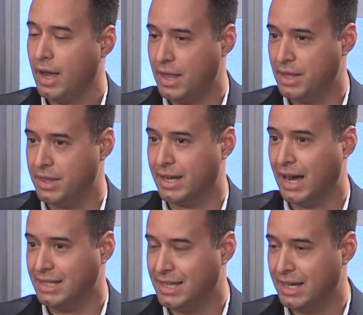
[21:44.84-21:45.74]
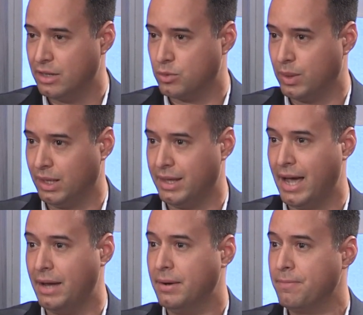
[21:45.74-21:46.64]
And then the idea is really
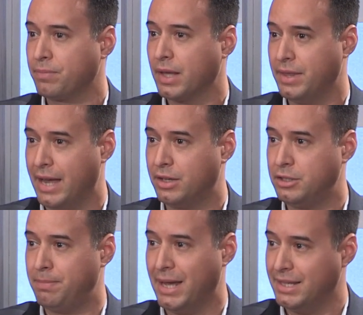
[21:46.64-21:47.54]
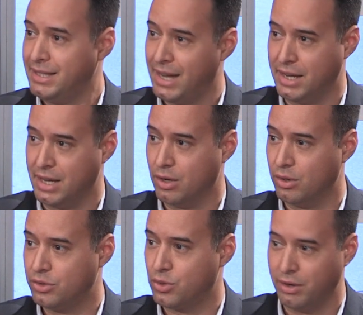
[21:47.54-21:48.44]
that they could spend 10
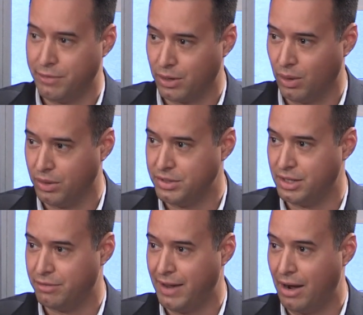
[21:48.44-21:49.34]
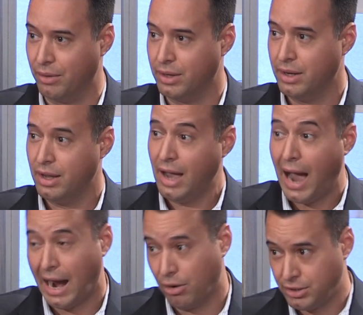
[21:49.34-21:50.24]
years trying to figure all this stuff out,
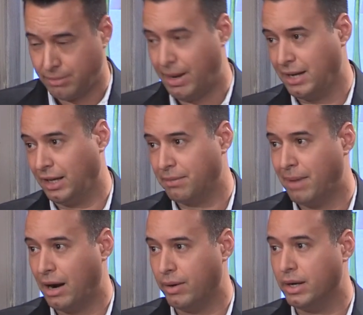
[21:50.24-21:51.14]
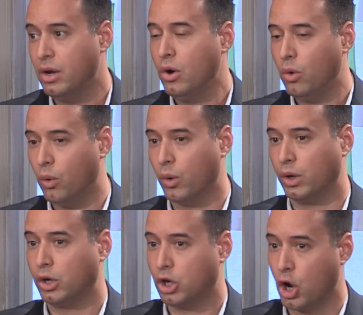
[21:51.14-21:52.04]
hire somebody like Myron,
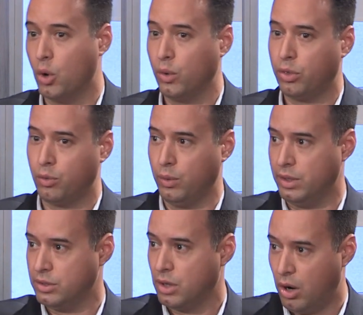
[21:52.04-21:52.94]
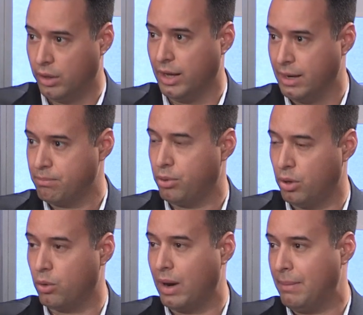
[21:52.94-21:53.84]
or go through this online
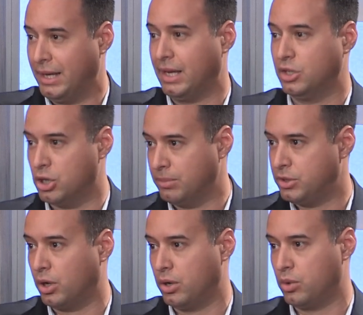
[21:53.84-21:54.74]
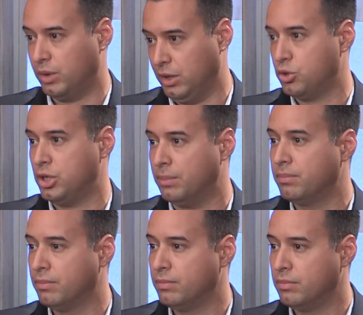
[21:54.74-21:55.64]
program and get a jump start in their leadership
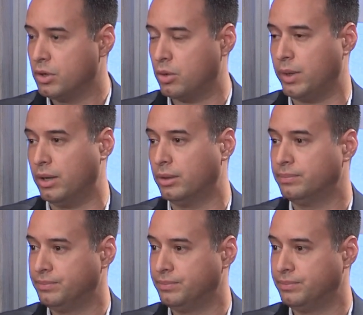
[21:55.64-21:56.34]
career.